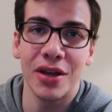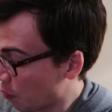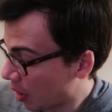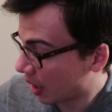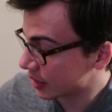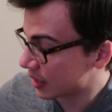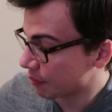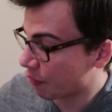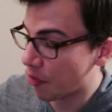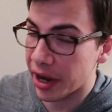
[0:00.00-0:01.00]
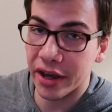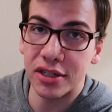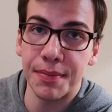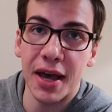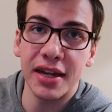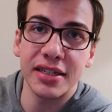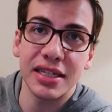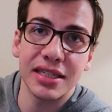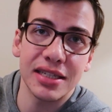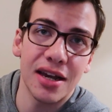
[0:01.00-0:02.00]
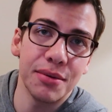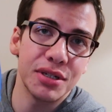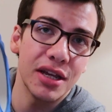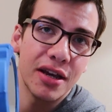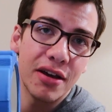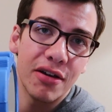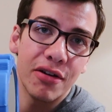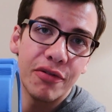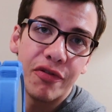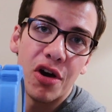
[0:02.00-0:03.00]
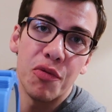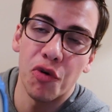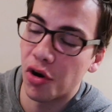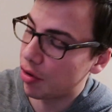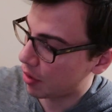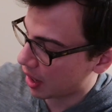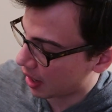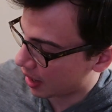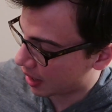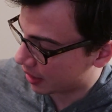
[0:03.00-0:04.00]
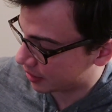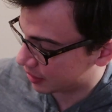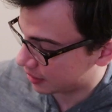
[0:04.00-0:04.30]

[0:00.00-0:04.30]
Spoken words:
One last thing before I go to bed is it's time to foam roll and